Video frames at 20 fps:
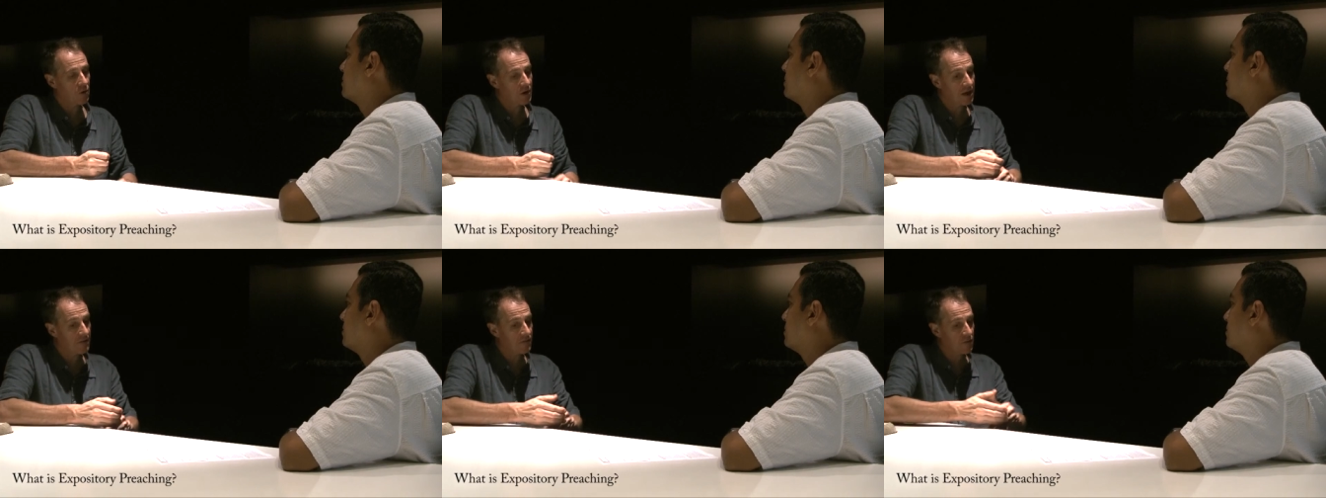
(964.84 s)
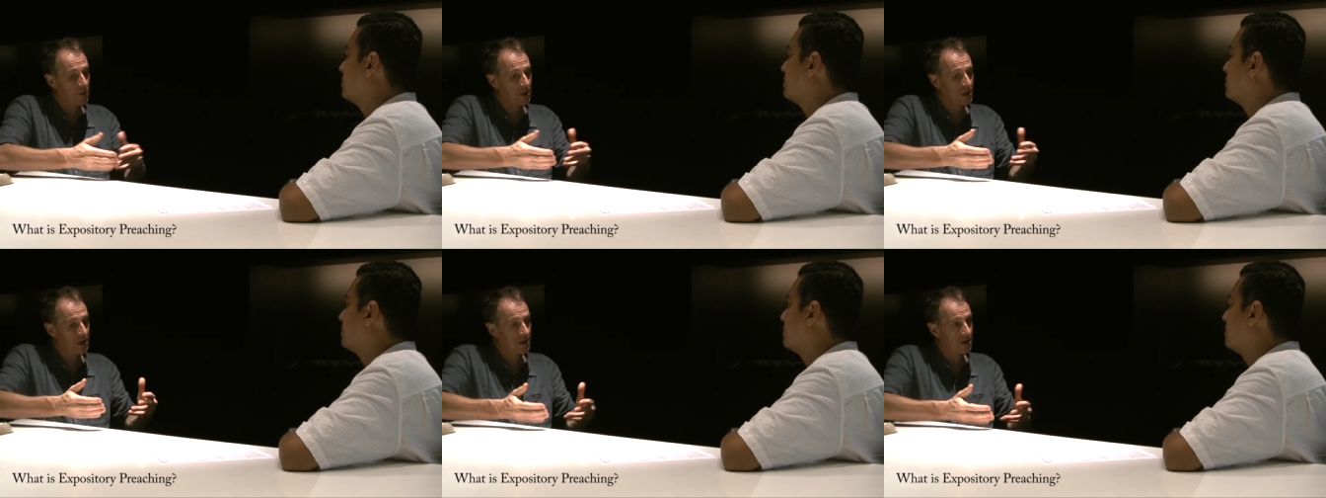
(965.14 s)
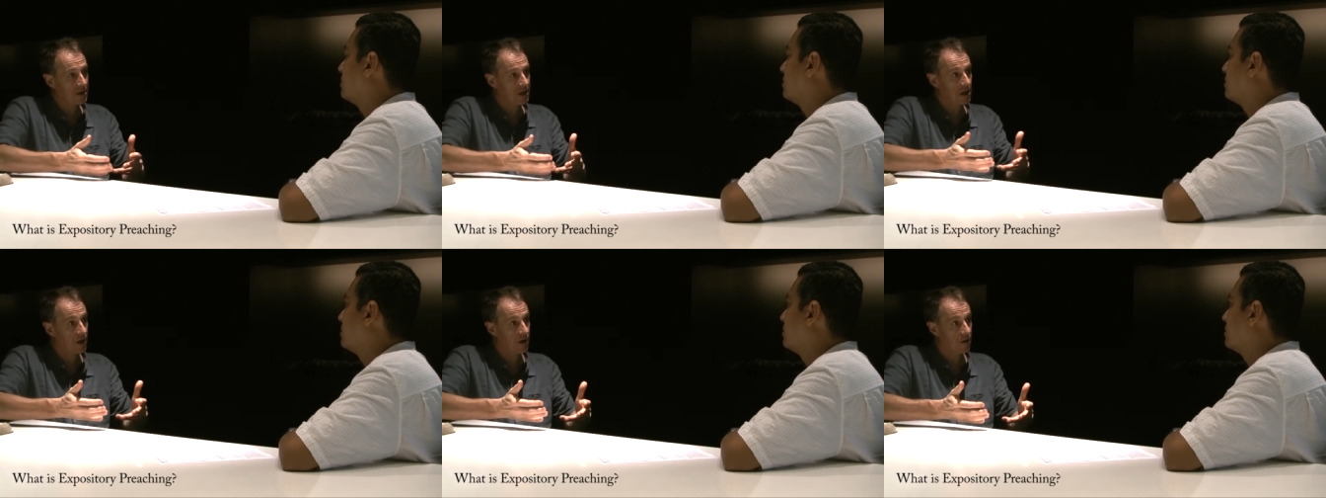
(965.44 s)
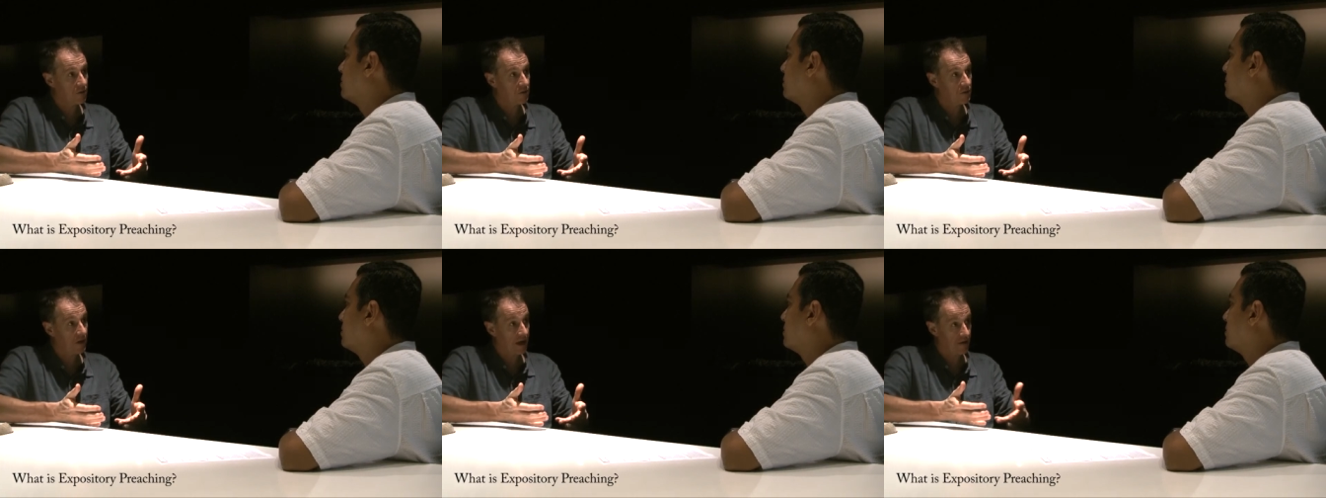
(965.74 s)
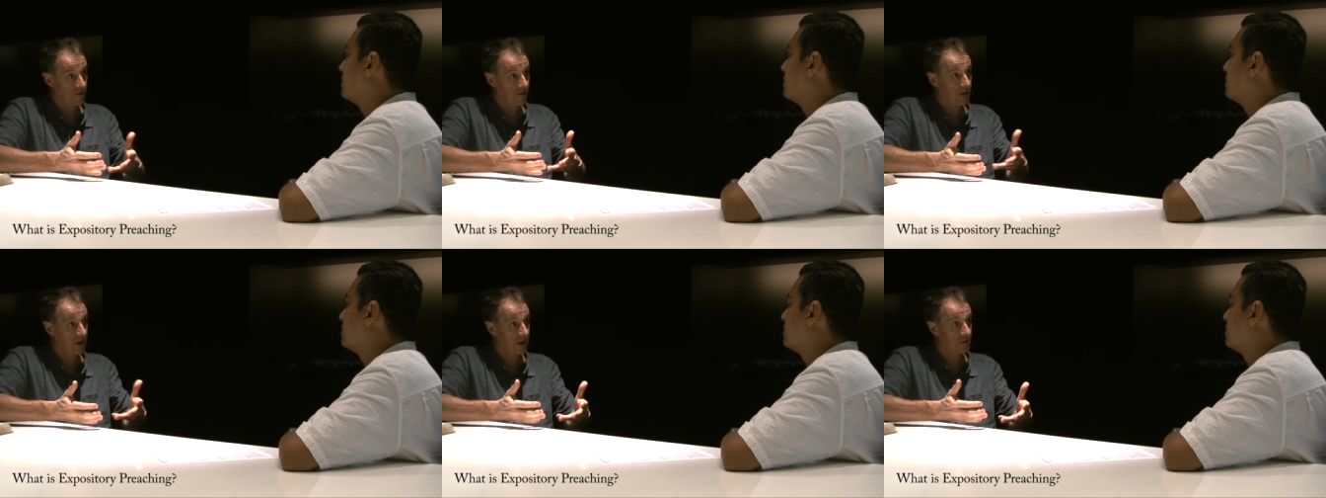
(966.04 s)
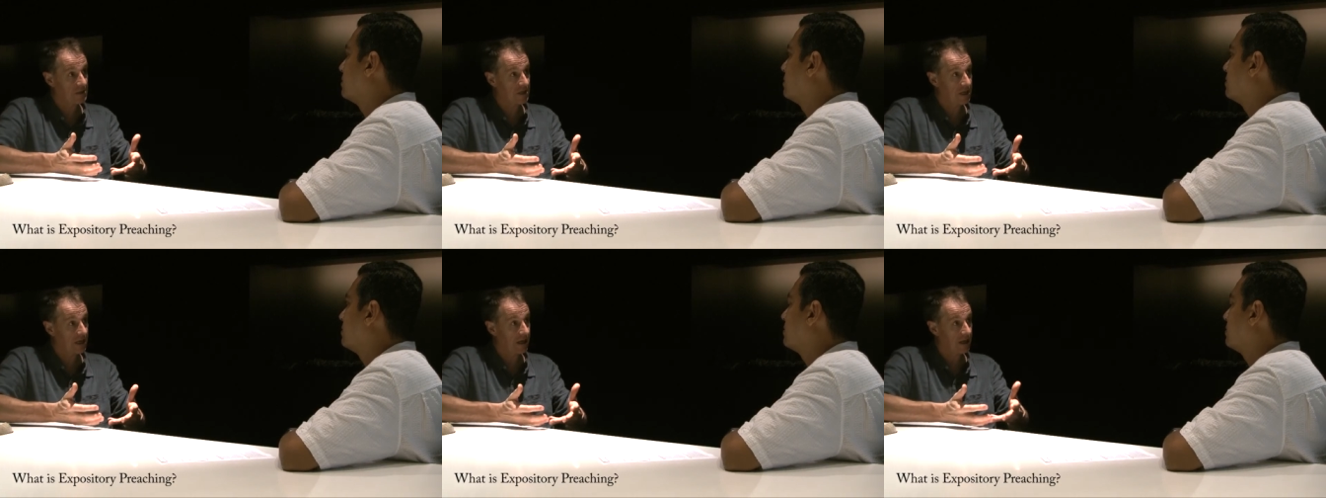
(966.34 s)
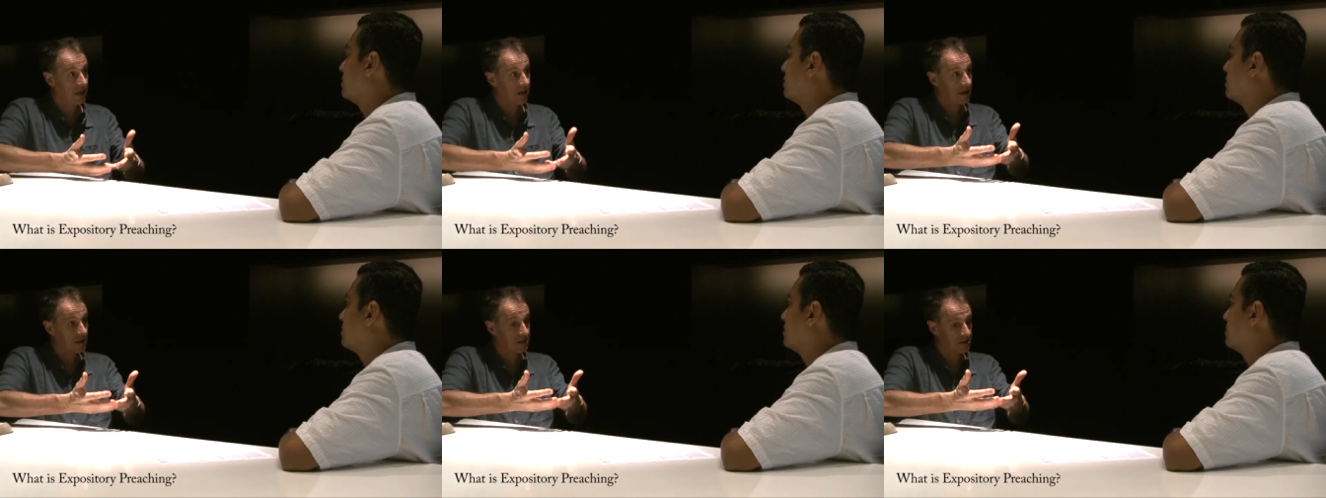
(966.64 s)
want everybody to know that everything I'm
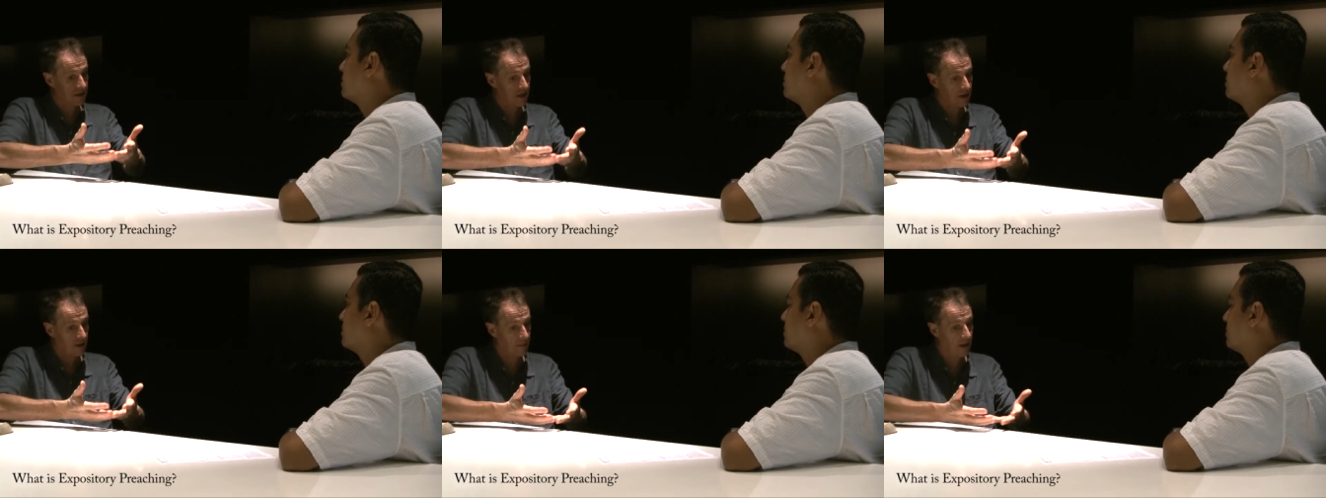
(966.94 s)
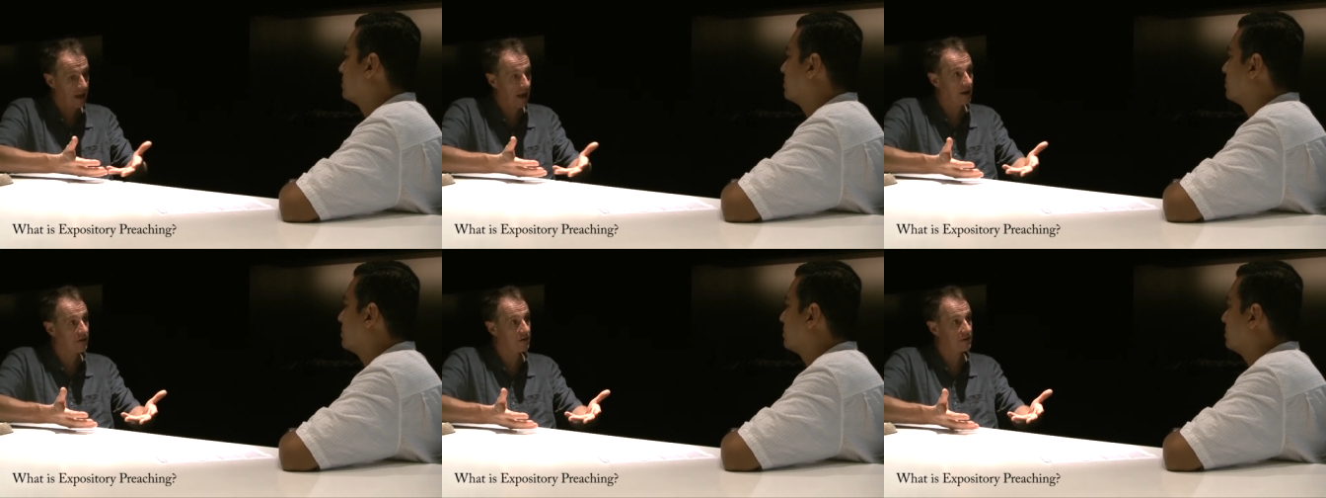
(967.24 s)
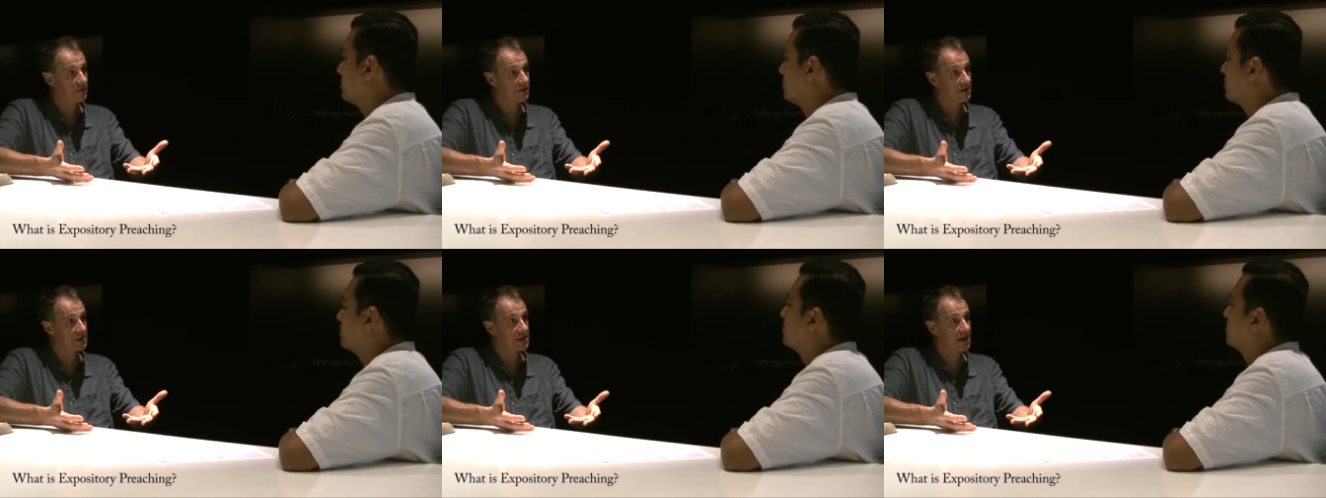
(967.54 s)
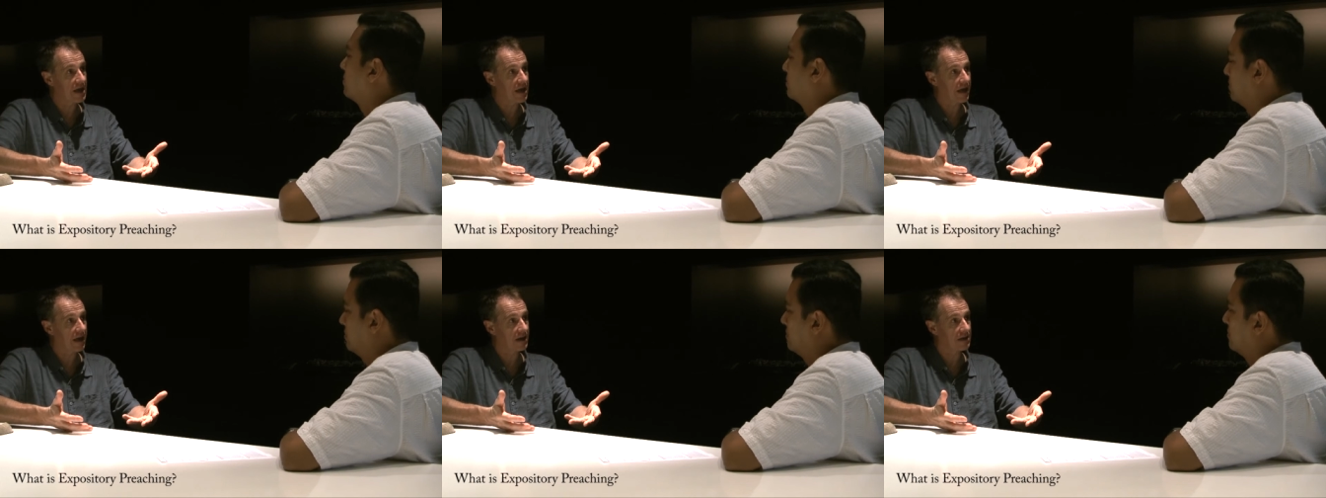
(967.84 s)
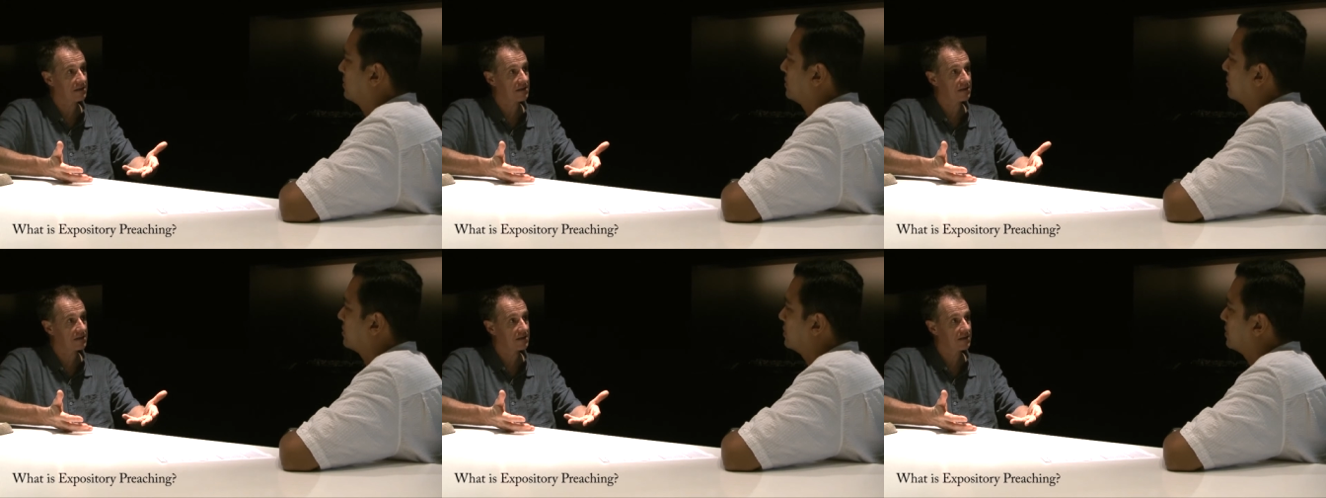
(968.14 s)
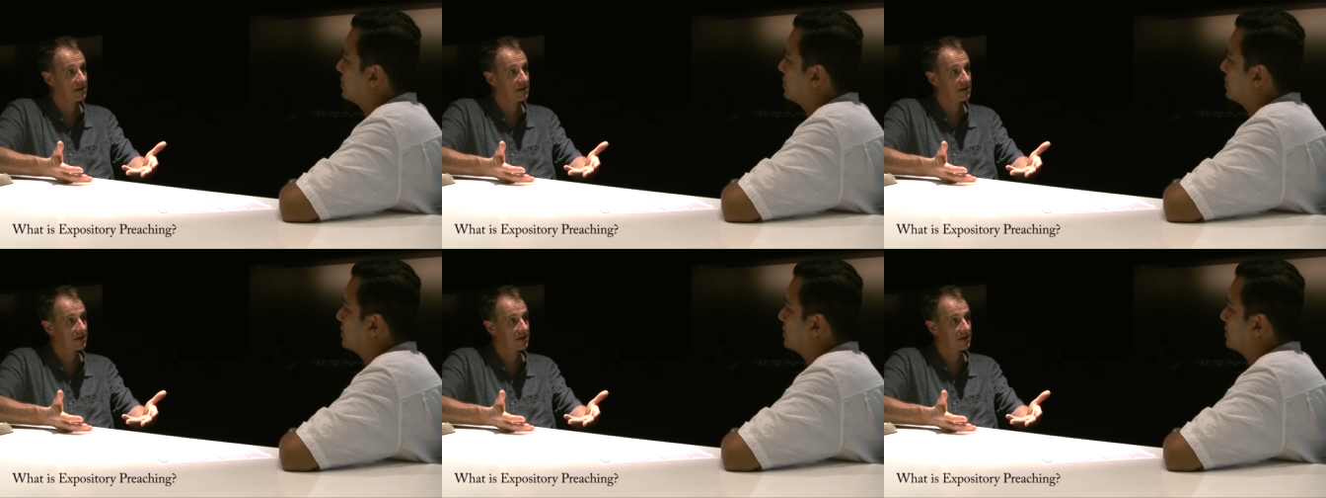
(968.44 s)
saying has come out of the text.